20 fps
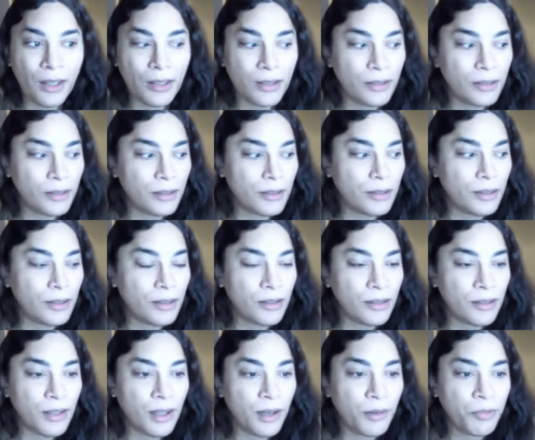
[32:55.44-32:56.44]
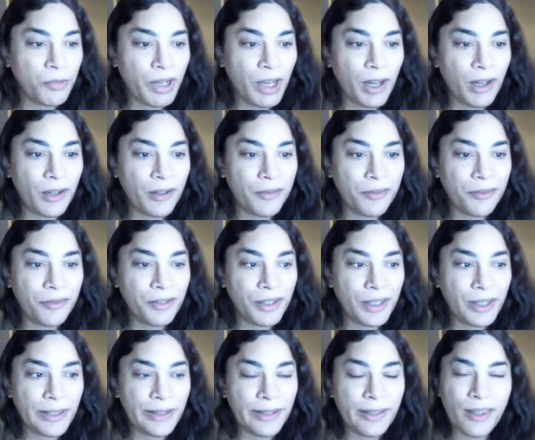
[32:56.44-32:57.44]
Then we have
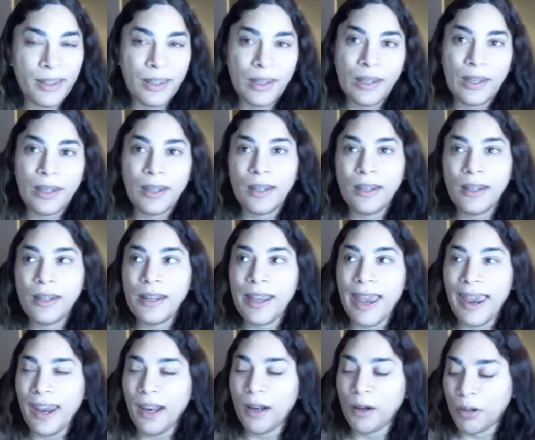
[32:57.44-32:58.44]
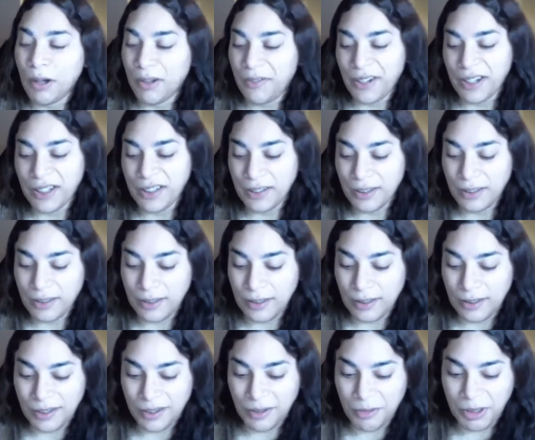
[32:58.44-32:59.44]
the halo effect,
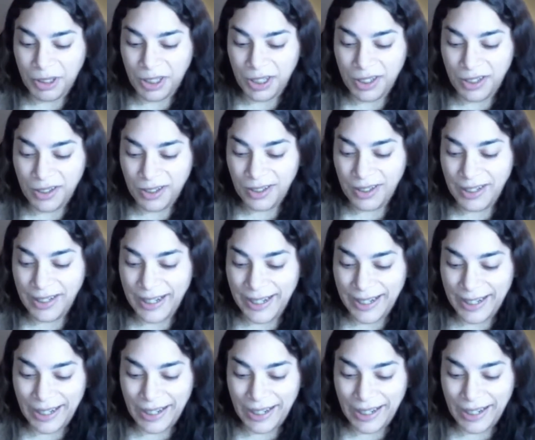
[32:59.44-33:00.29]
which is